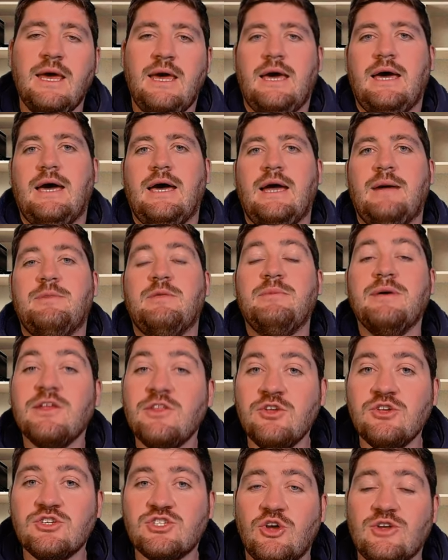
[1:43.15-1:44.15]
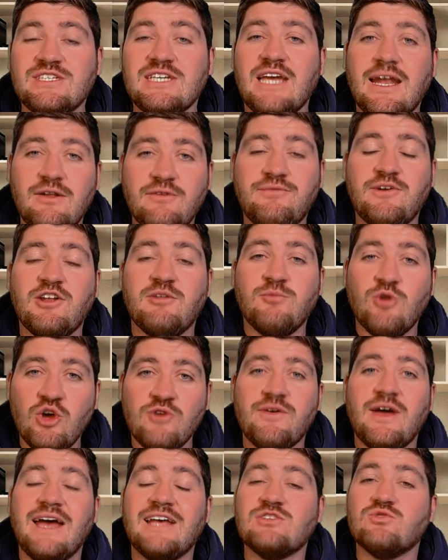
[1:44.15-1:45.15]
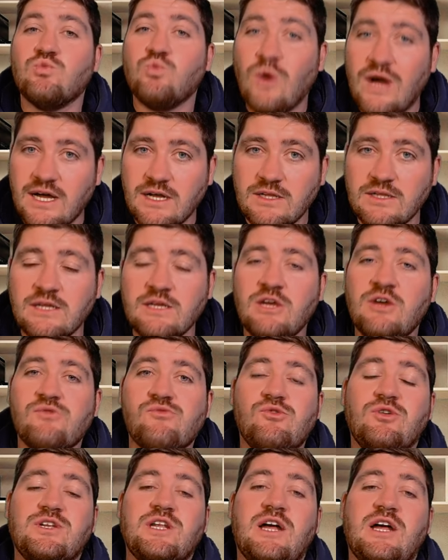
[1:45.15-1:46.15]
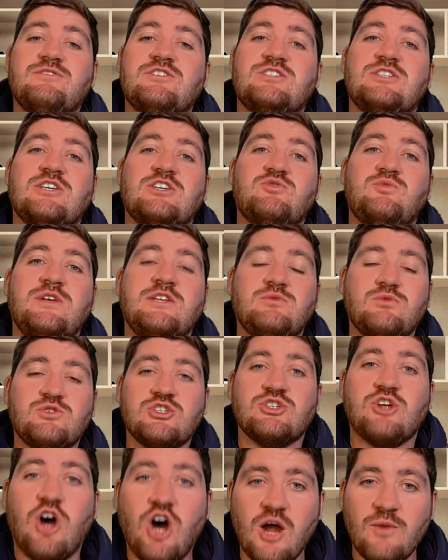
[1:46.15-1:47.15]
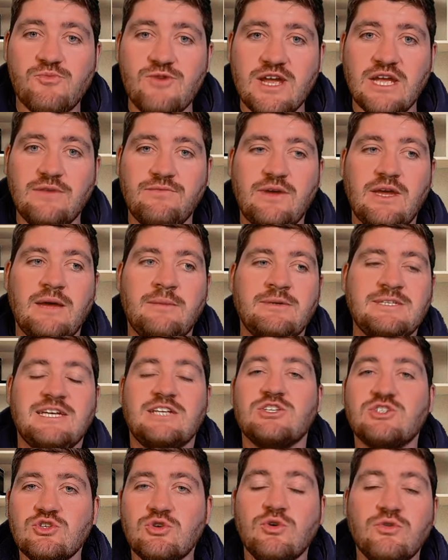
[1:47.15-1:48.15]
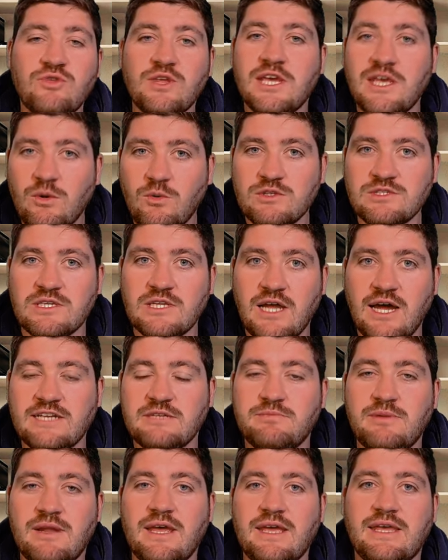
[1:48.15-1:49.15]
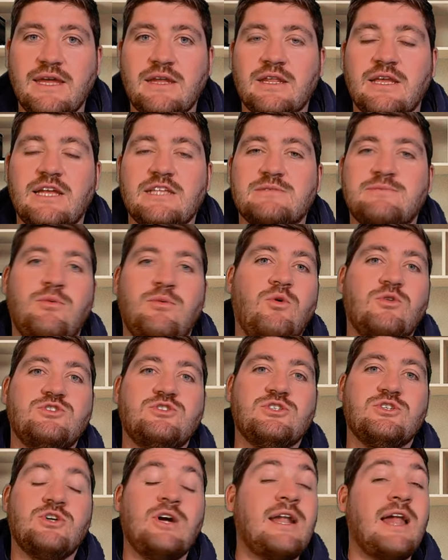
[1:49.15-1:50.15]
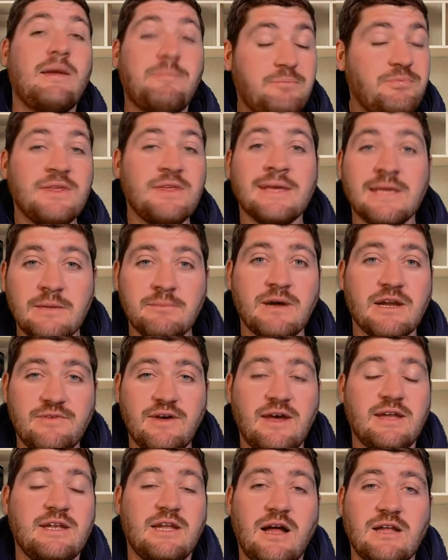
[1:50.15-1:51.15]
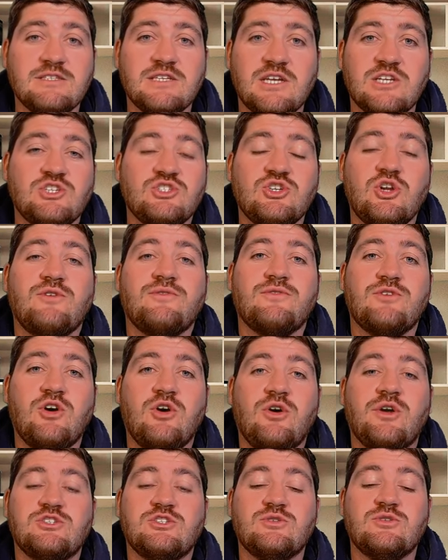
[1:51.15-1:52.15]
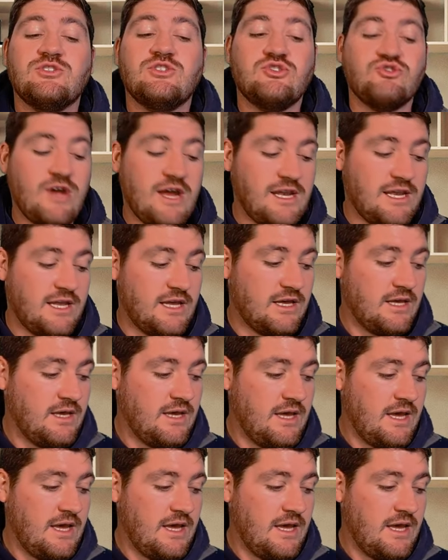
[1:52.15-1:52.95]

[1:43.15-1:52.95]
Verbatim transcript: Uh, the big news though is Edwill van der Merwe as well ruled out for six weeks, which is heartbreaking for him because I do think he was in line to play again against Portugal, and I think he might have had an outside shot of going to Australia.